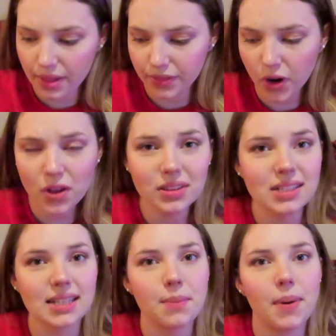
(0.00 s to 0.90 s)
They're all in the
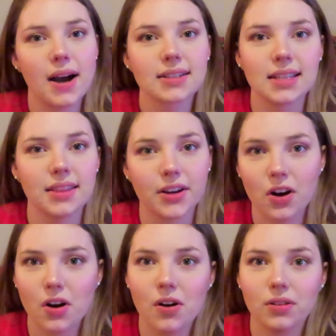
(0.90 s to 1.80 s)
same box, and they're
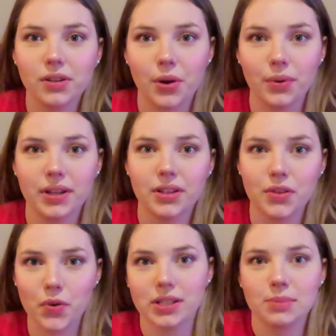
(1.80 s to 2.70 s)
all going
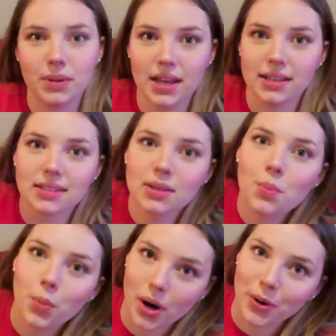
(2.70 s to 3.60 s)
USPS
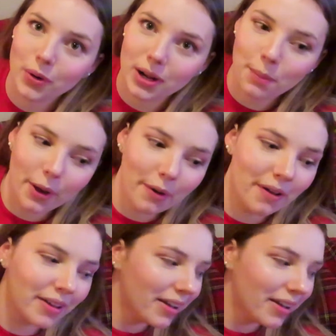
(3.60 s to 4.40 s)
priority mail.